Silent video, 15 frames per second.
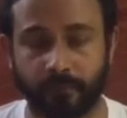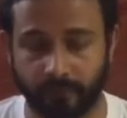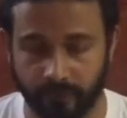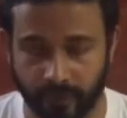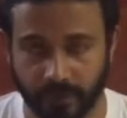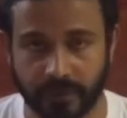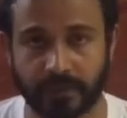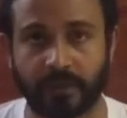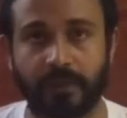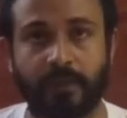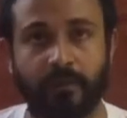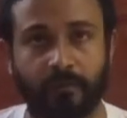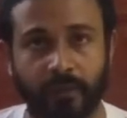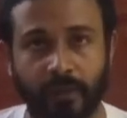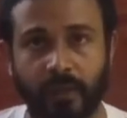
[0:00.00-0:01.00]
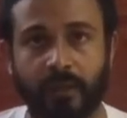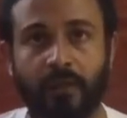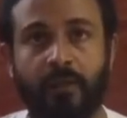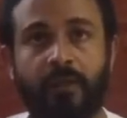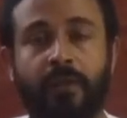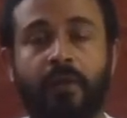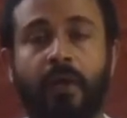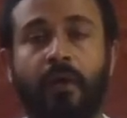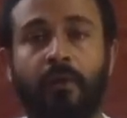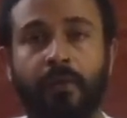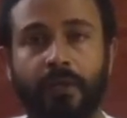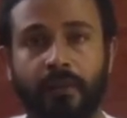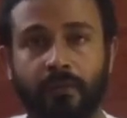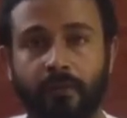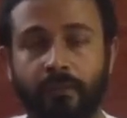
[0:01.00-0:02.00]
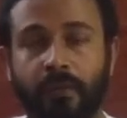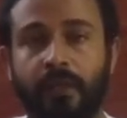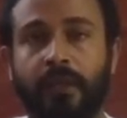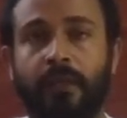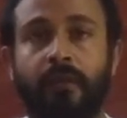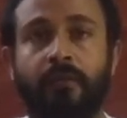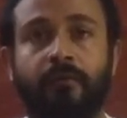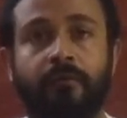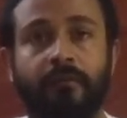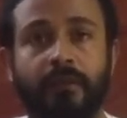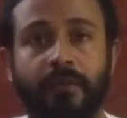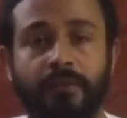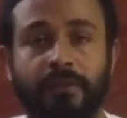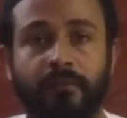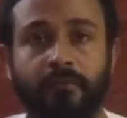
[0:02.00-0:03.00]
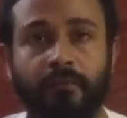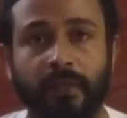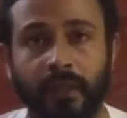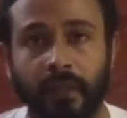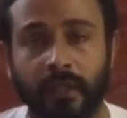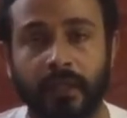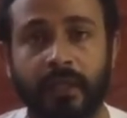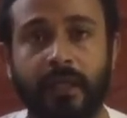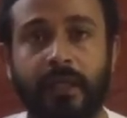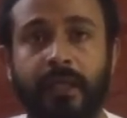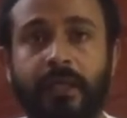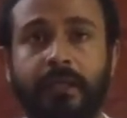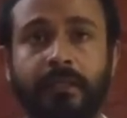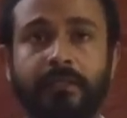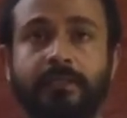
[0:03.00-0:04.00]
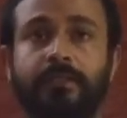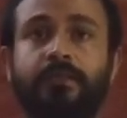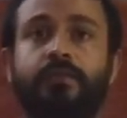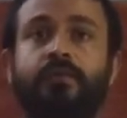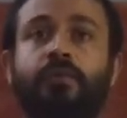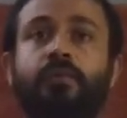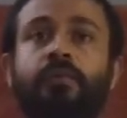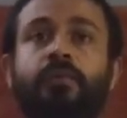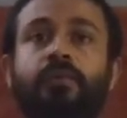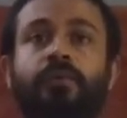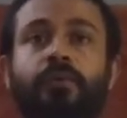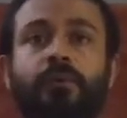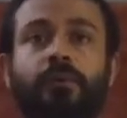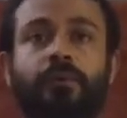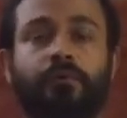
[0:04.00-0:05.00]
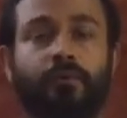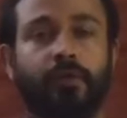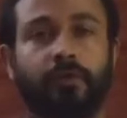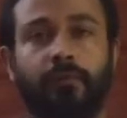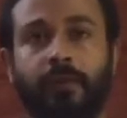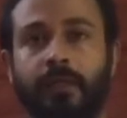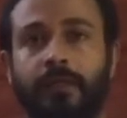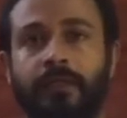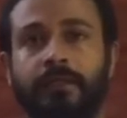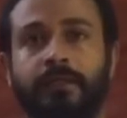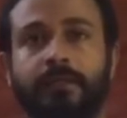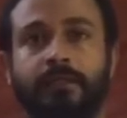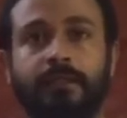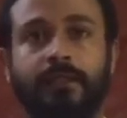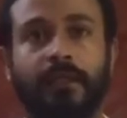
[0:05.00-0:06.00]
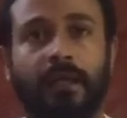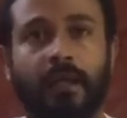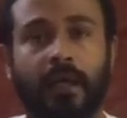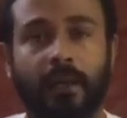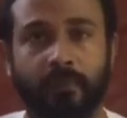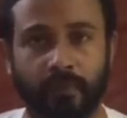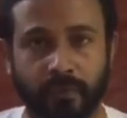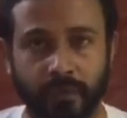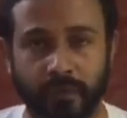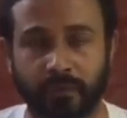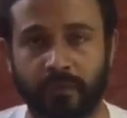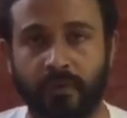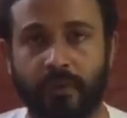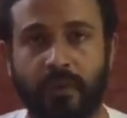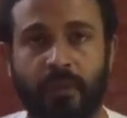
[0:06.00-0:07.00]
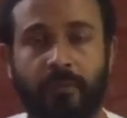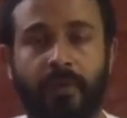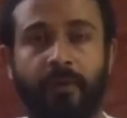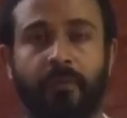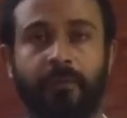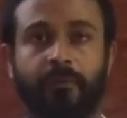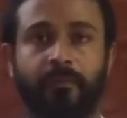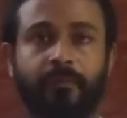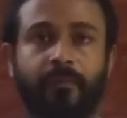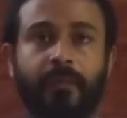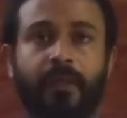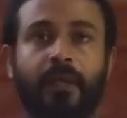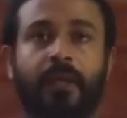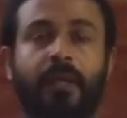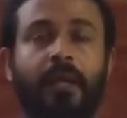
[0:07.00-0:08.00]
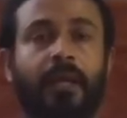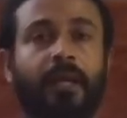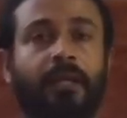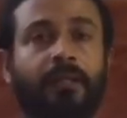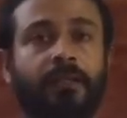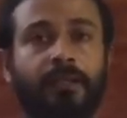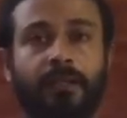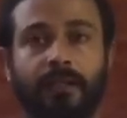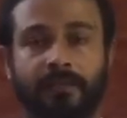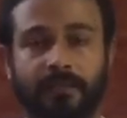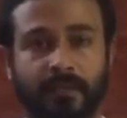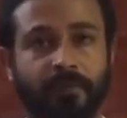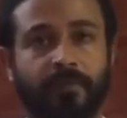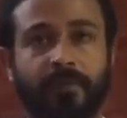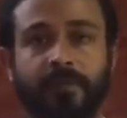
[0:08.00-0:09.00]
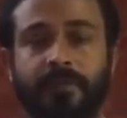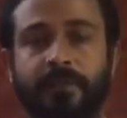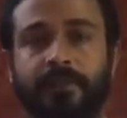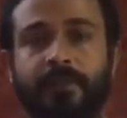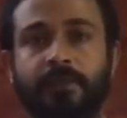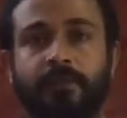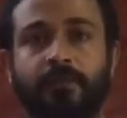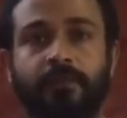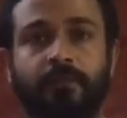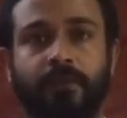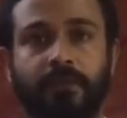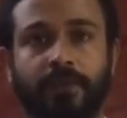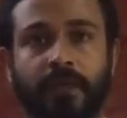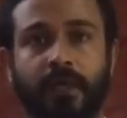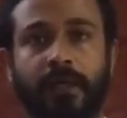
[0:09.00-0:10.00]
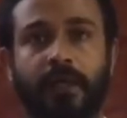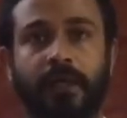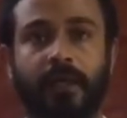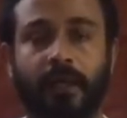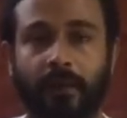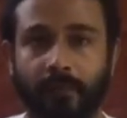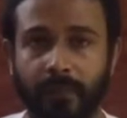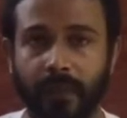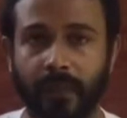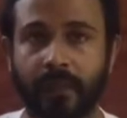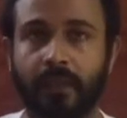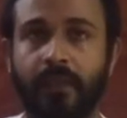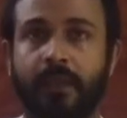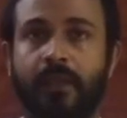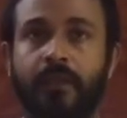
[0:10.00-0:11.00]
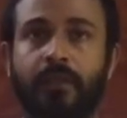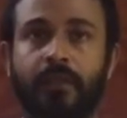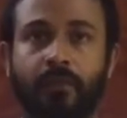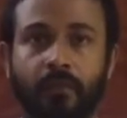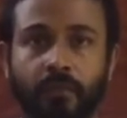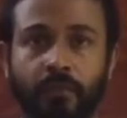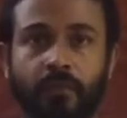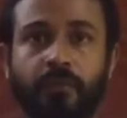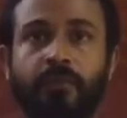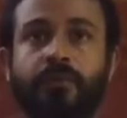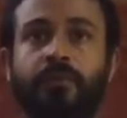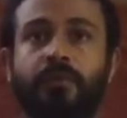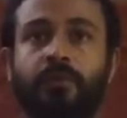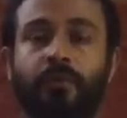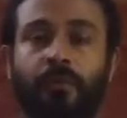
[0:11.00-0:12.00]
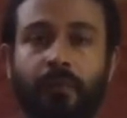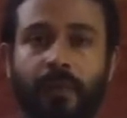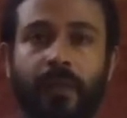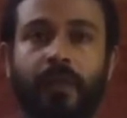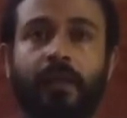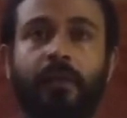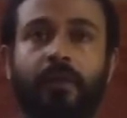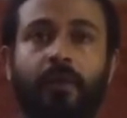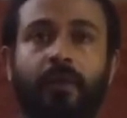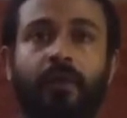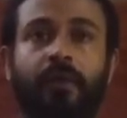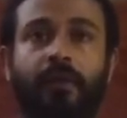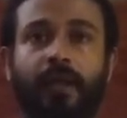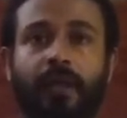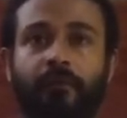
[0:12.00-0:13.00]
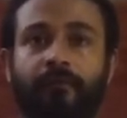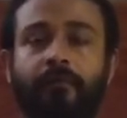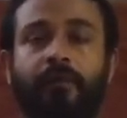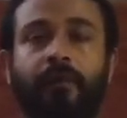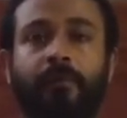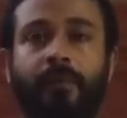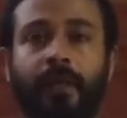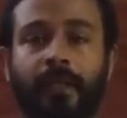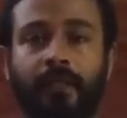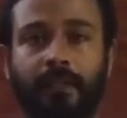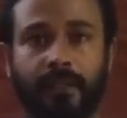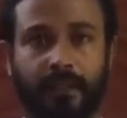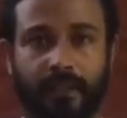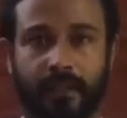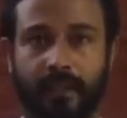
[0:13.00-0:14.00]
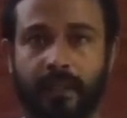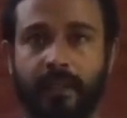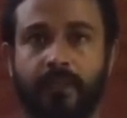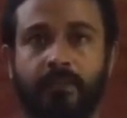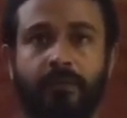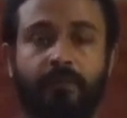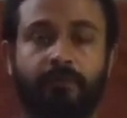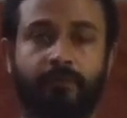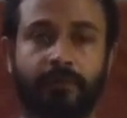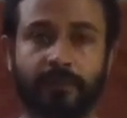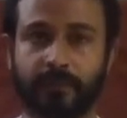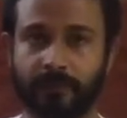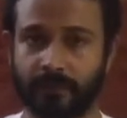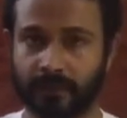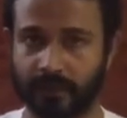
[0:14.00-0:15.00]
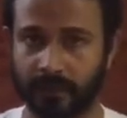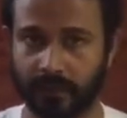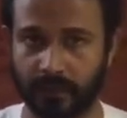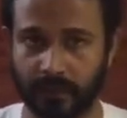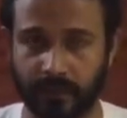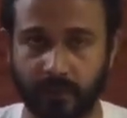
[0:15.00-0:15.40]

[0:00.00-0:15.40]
functioning well, or how can you make it function well, is through three ways I'm going to talk about. And there are some muscles which are coming in use to make your diaphragm healthy. So the first muscle